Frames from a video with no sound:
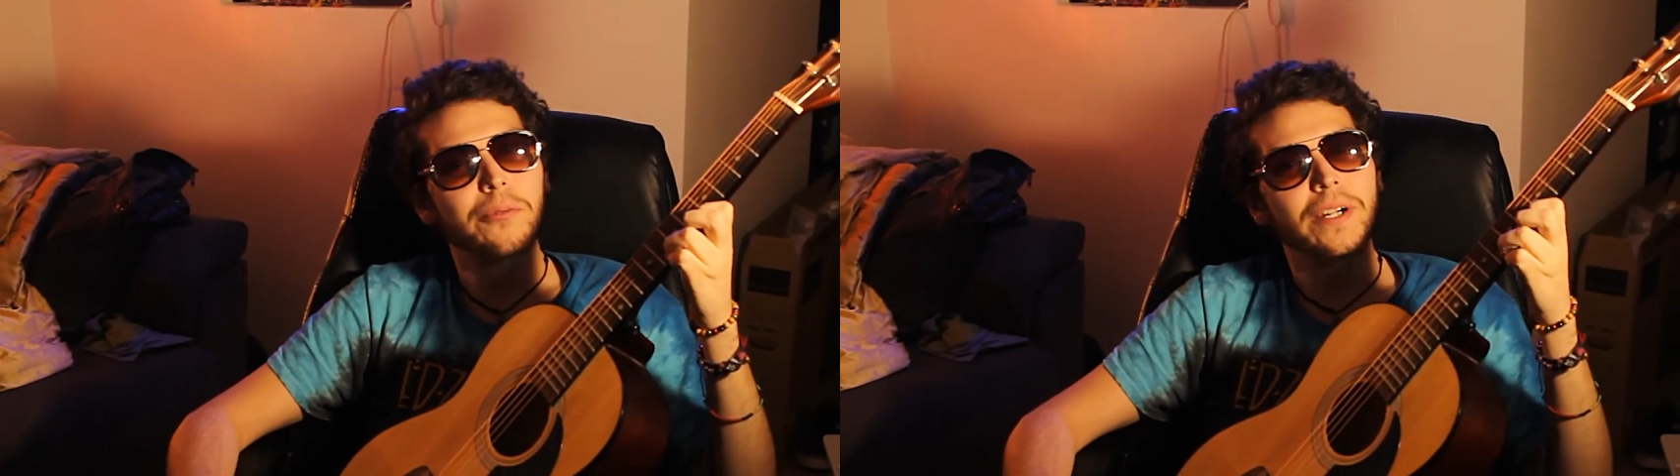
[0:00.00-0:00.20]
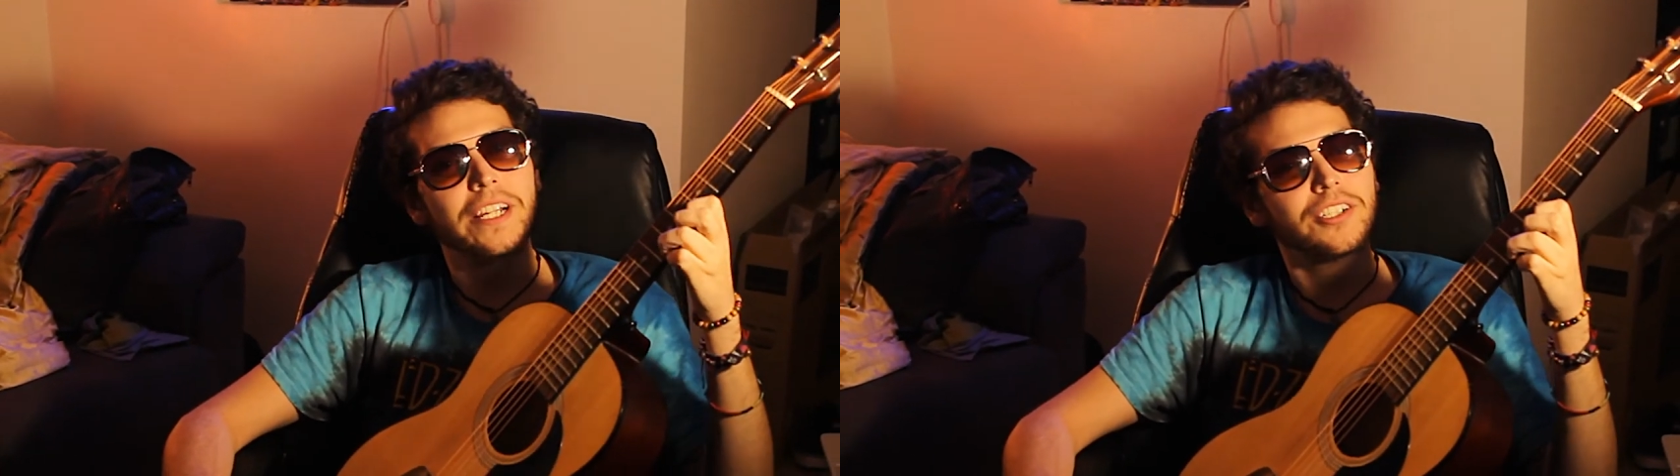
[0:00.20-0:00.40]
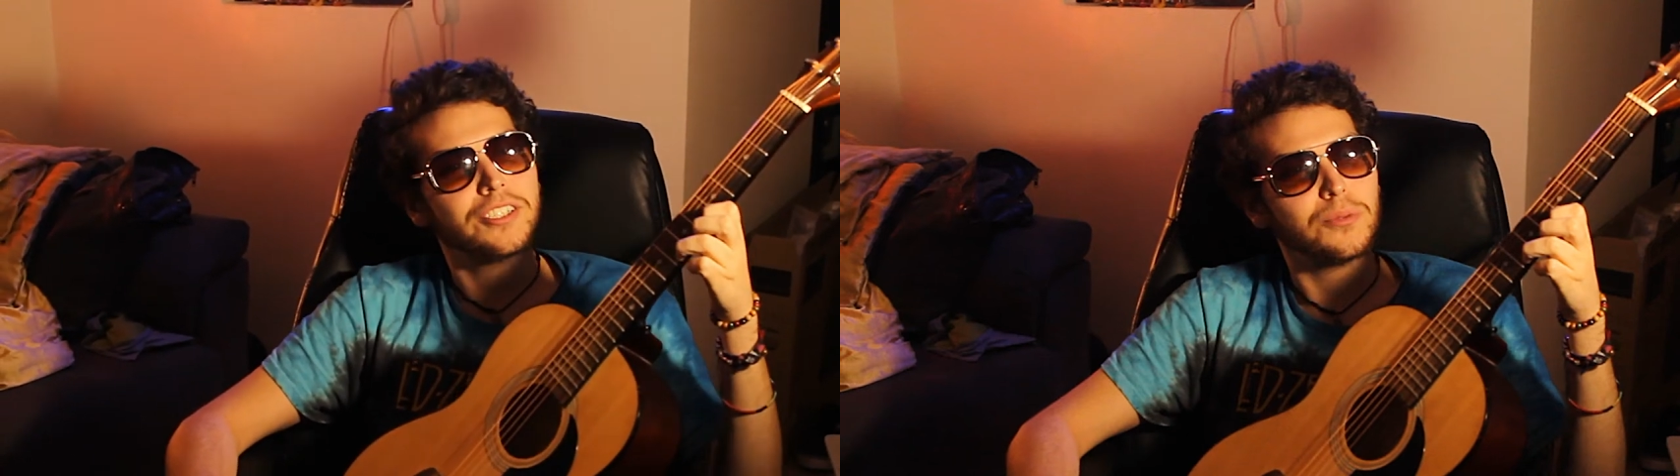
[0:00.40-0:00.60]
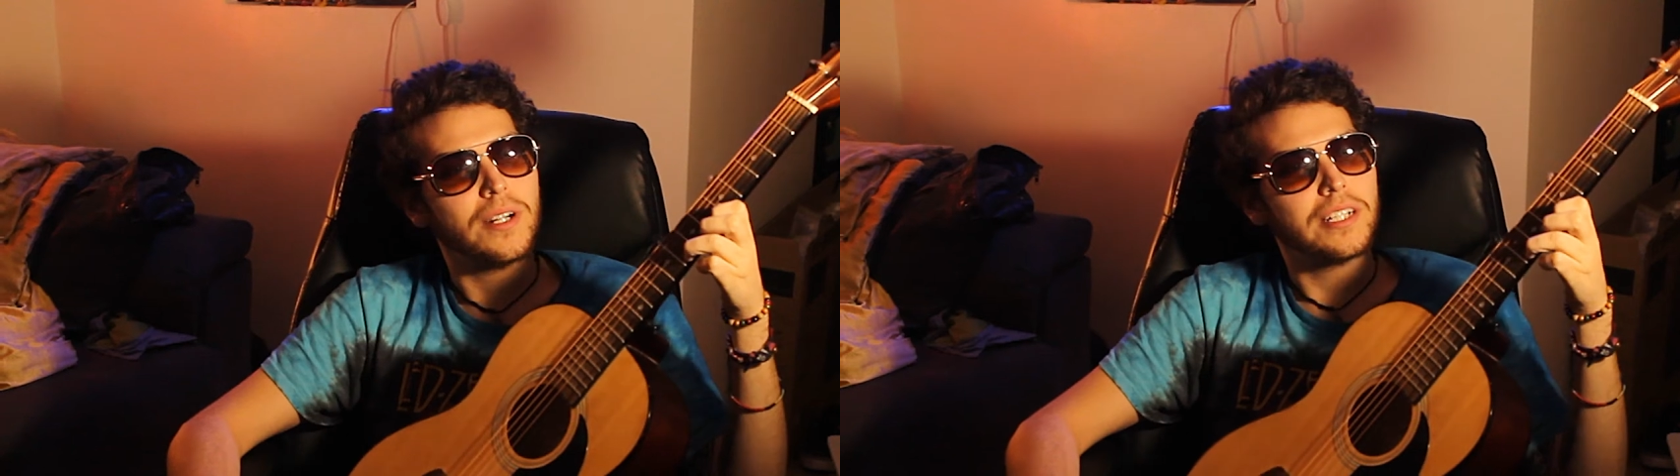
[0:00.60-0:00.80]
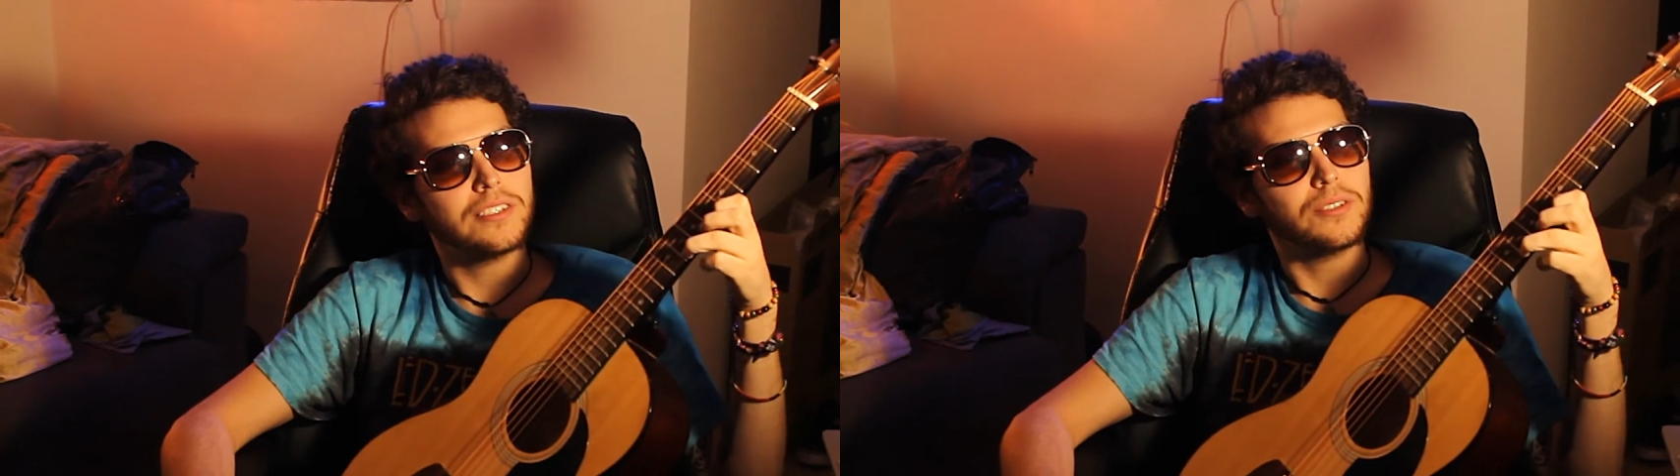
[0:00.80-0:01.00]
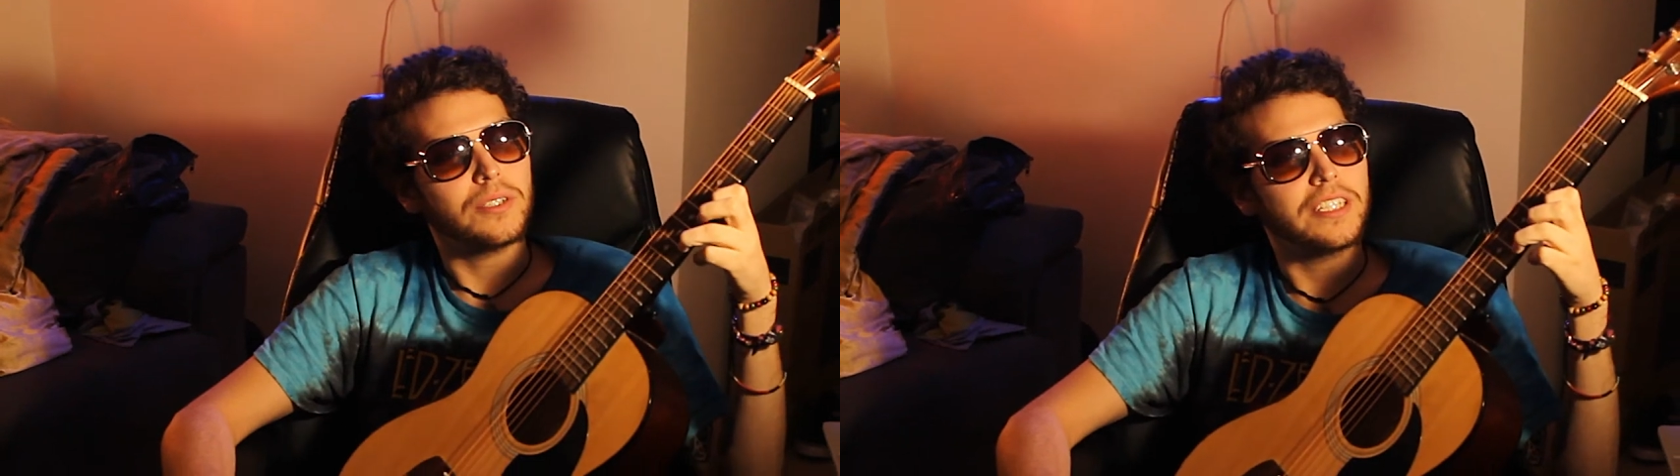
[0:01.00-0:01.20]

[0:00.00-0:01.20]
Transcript: Records wanted to